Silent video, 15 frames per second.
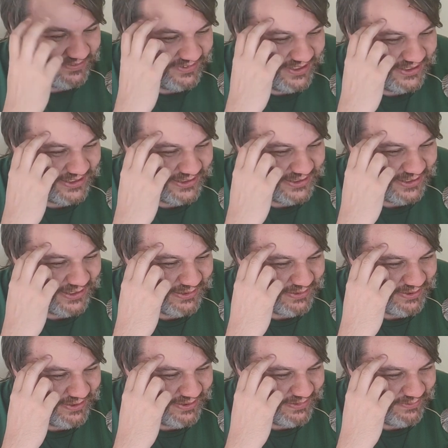just
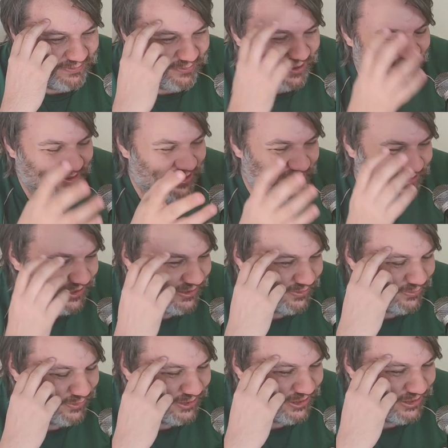one of the cars that's
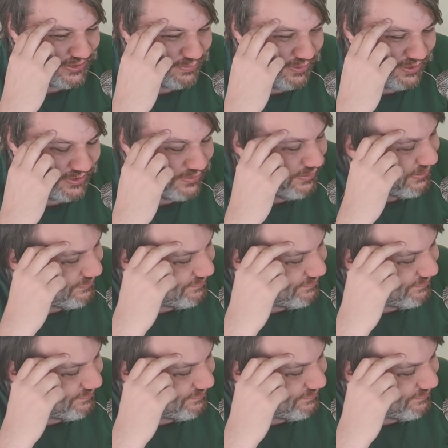always just appealed to me.